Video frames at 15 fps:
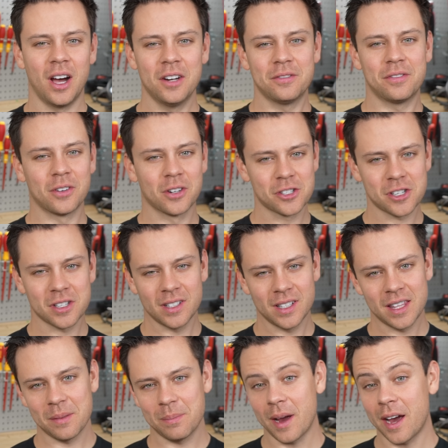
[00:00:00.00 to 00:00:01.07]
Unfortunately,
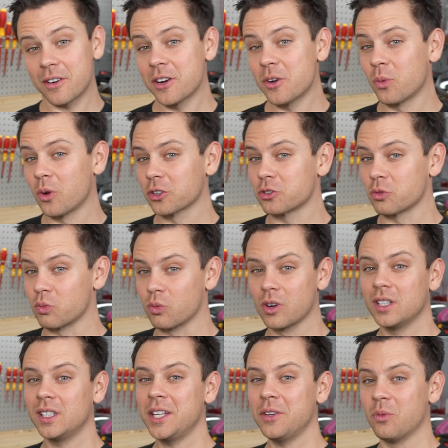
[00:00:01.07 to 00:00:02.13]
the battery worked
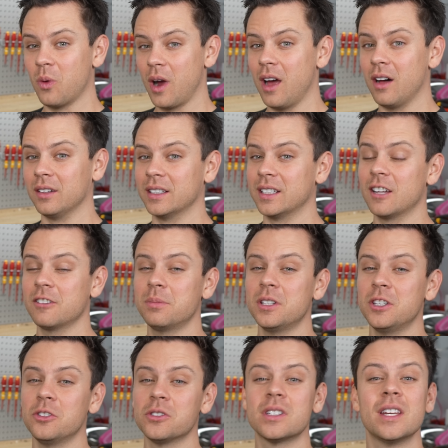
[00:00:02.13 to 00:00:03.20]
really well, and I've
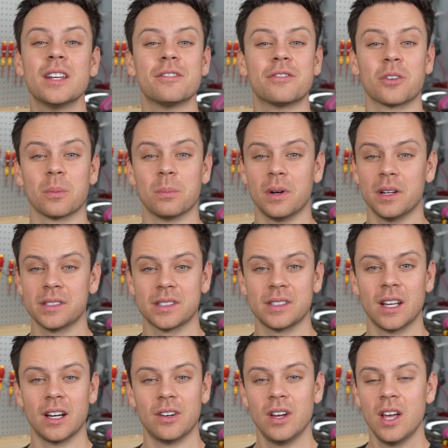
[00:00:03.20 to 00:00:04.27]
been using it for months
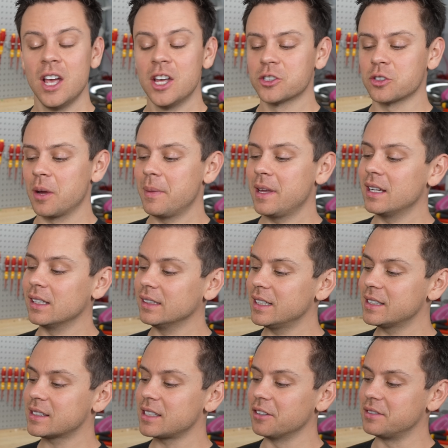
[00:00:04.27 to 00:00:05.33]
now. So I made a
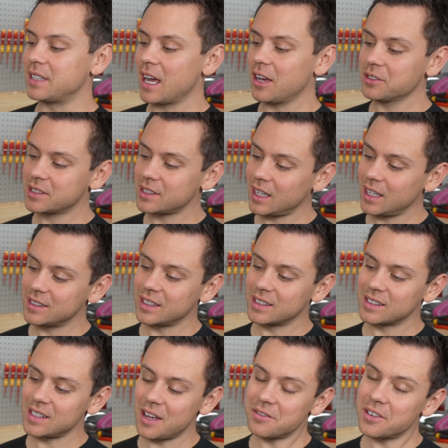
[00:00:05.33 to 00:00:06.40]
list of downsides.
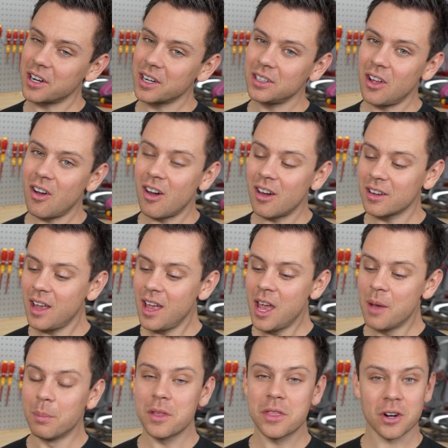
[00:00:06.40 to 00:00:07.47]
It's not very long,
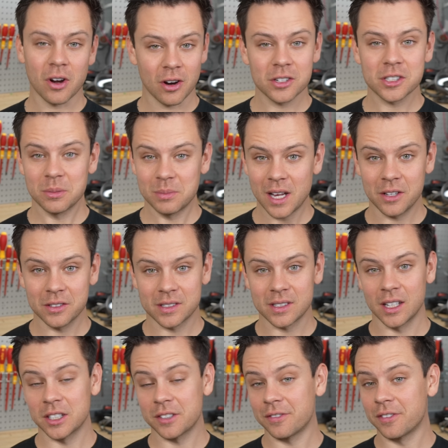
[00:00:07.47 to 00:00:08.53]
but there are some
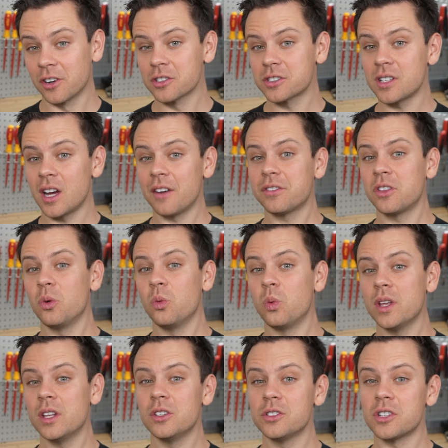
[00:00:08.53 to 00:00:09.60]
downsides. First off, the
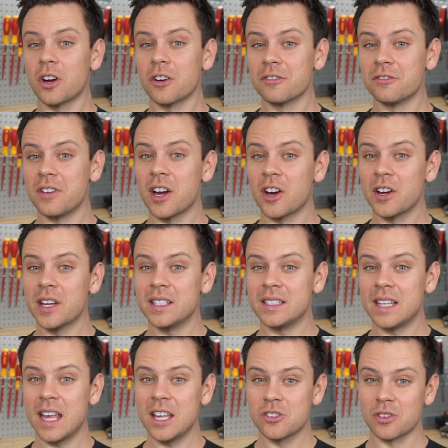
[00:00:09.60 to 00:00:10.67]
wheels are very
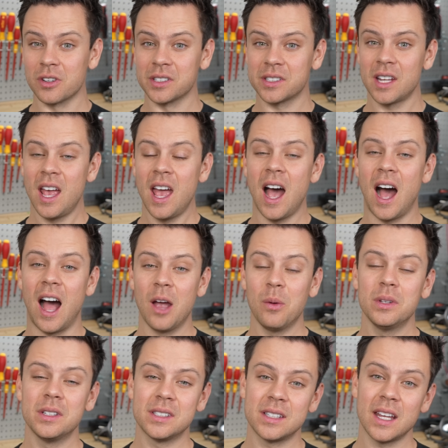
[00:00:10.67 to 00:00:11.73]
dangerous. I
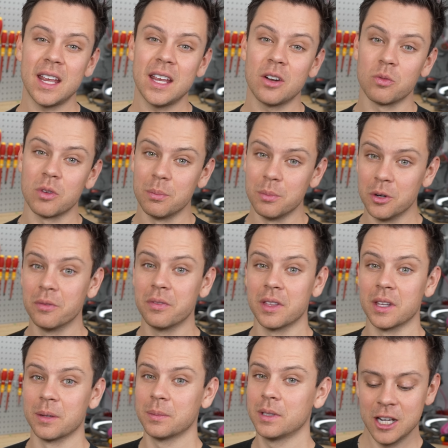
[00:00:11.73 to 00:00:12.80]
would say remove
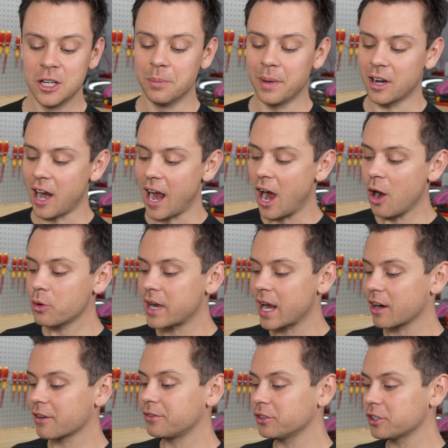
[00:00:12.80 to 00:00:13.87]
them. No matter how
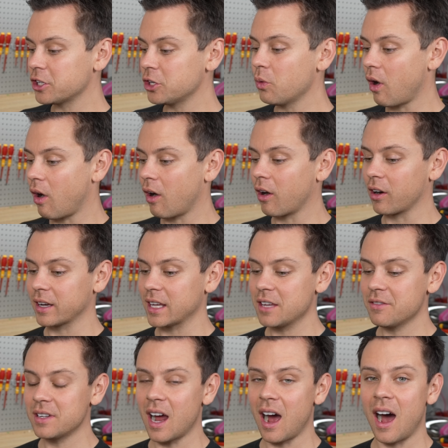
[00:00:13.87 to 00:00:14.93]
careful you are,
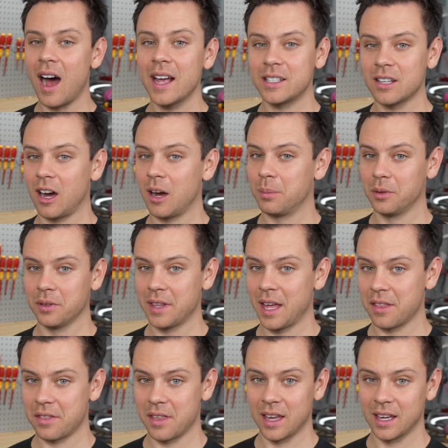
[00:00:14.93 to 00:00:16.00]
even I toppled
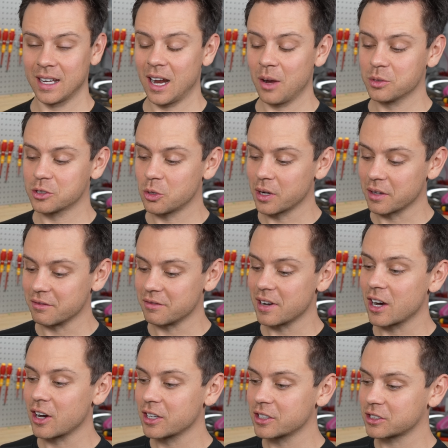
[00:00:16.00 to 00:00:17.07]
that thing, and I was going
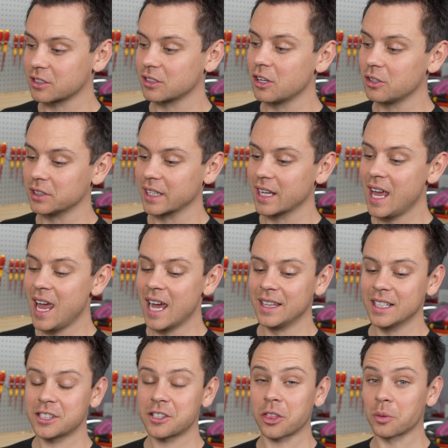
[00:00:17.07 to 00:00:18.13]
very slowly, and
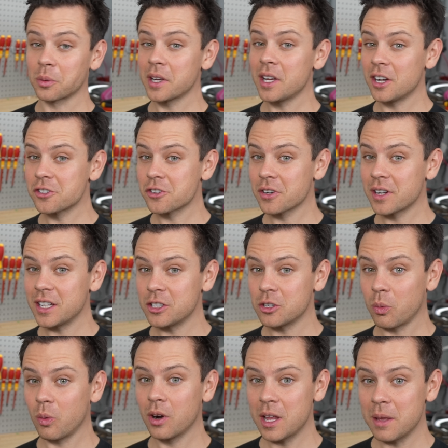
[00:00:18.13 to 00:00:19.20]
that's
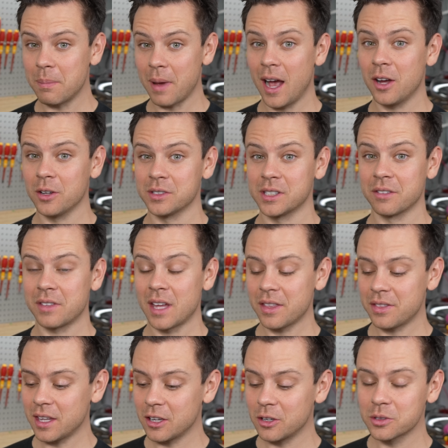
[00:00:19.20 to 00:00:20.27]
320 pounds. If
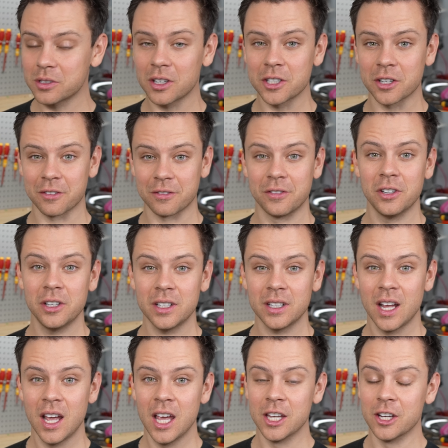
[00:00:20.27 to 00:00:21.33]
that thing goes on your foot,
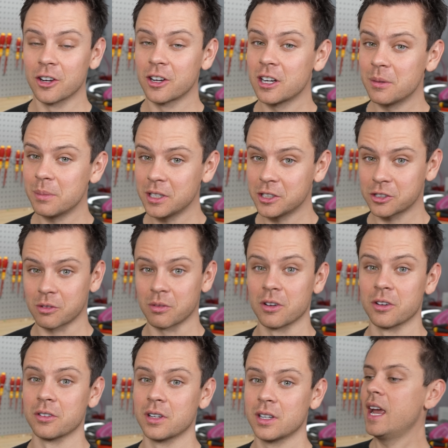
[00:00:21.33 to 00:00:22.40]
you're gonna be
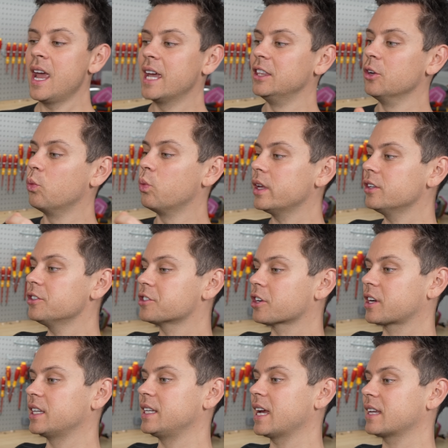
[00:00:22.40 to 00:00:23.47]
screwed. And the wheels are
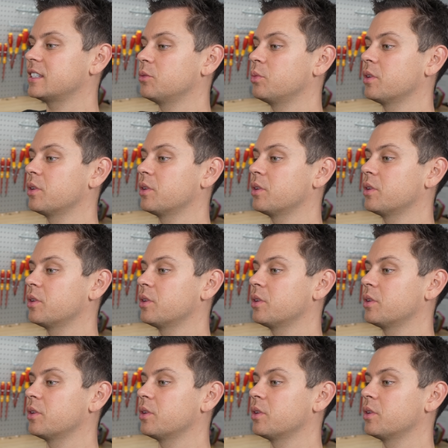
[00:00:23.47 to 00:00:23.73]
connected